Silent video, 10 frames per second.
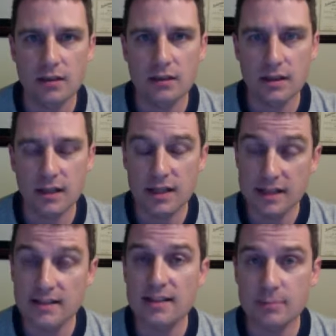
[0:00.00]
it
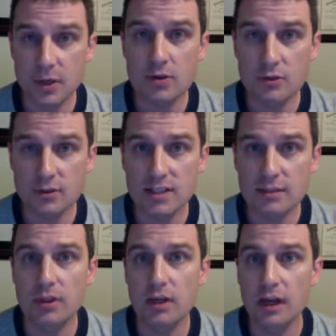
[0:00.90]
is a spiritual
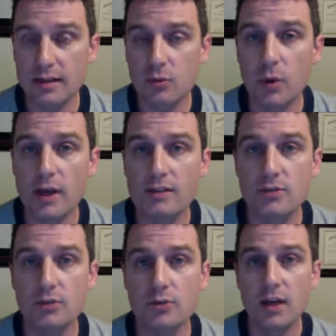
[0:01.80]
discipline and it's a way
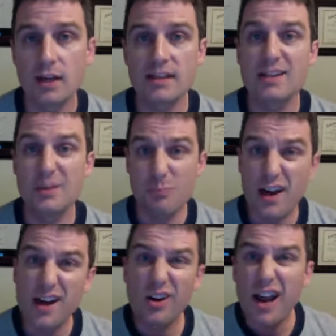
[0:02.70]
to get
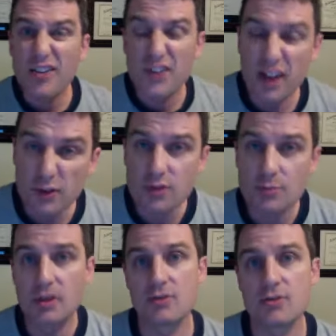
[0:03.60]
better at the other
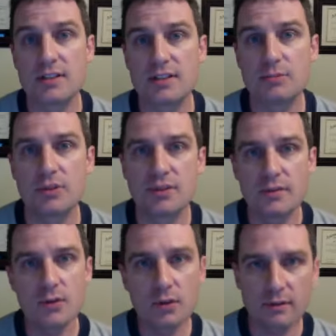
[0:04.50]
spiritual disciplines
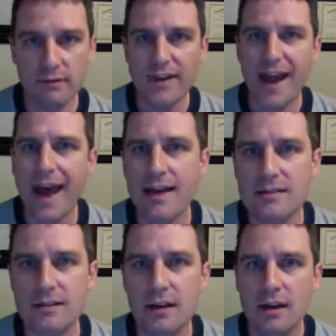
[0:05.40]
if you can
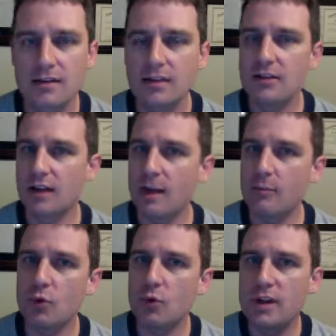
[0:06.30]
fast then you're a
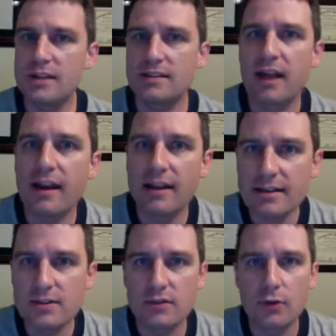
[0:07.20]
lot more it's a lot
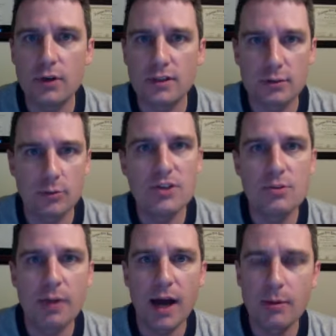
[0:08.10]
easier for you to read
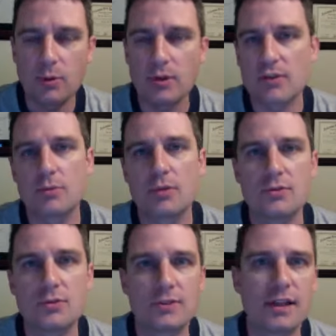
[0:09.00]
your bible when you're
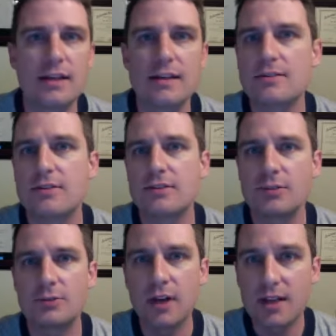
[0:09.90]
supposed to it's a lot easier
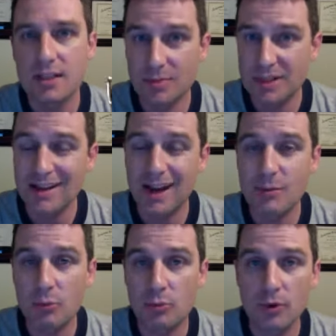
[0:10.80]
to spend time
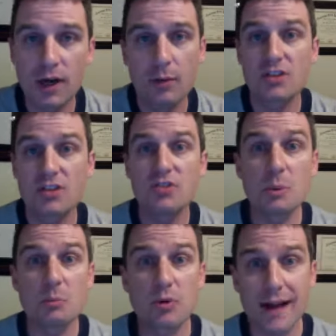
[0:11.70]
in prayer because you've
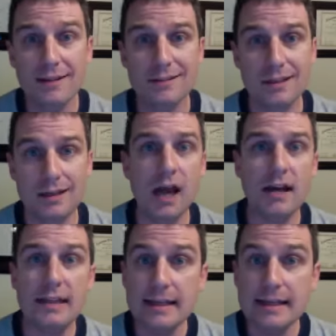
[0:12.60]
been practicing
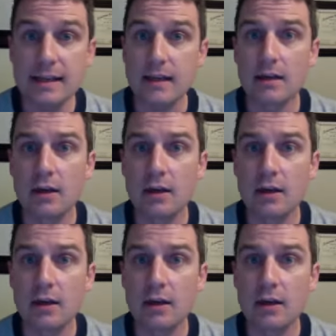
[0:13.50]
not eating